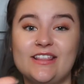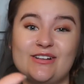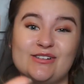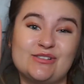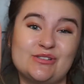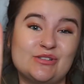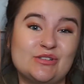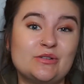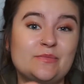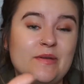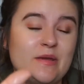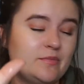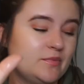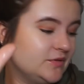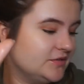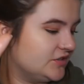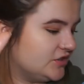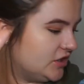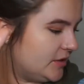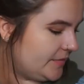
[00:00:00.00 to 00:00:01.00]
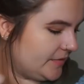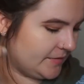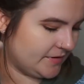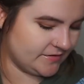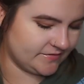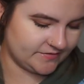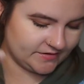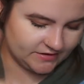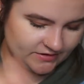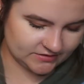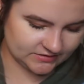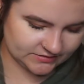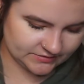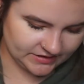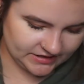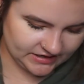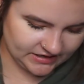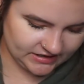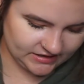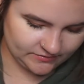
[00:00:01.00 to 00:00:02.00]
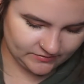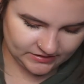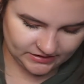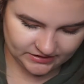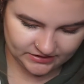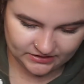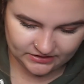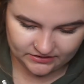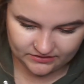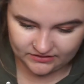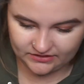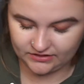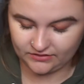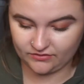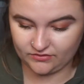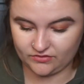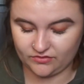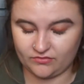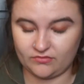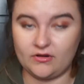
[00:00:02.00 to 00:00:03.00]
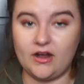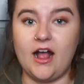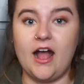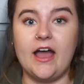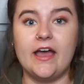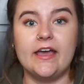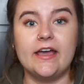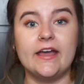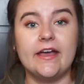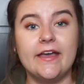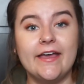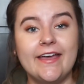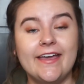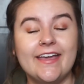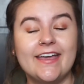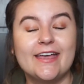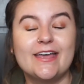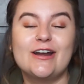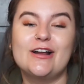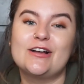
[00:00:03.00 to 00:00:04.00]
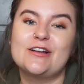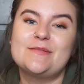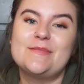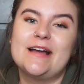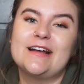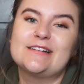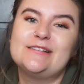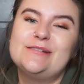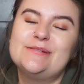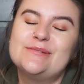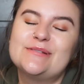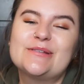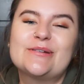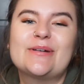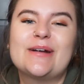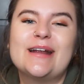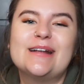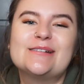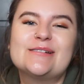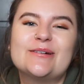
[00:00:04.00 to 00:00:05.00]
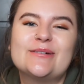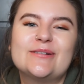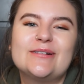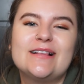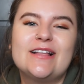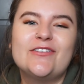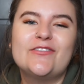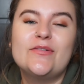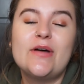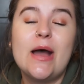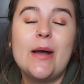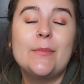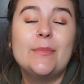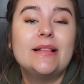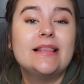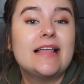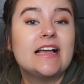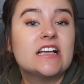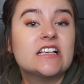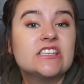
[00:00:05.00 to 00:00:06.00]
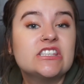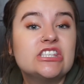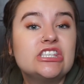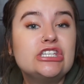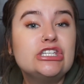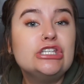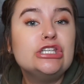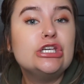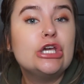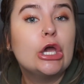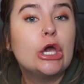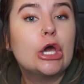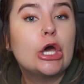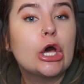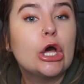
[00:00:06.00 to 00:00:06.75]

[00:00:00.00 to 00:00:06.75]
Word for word: There's also maple syrup on my fingers, so I kinda wanna cry. And I'll go back to you with the grand total of plastique.